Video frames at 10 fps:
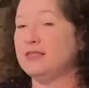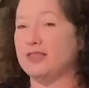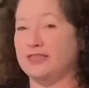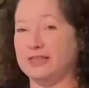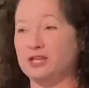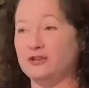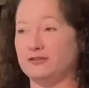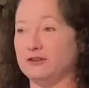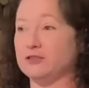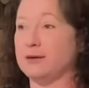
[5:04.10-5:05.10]
the thing you
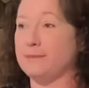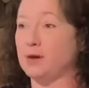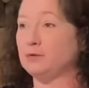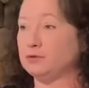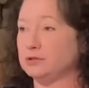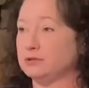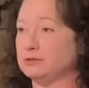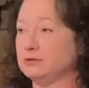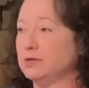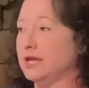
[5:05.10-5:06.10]
fear the most
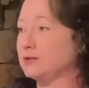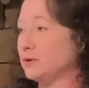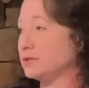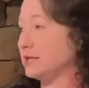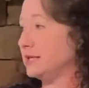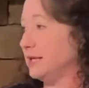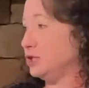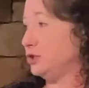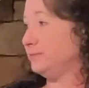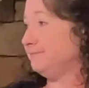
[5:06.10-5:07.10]
is what's going to get you.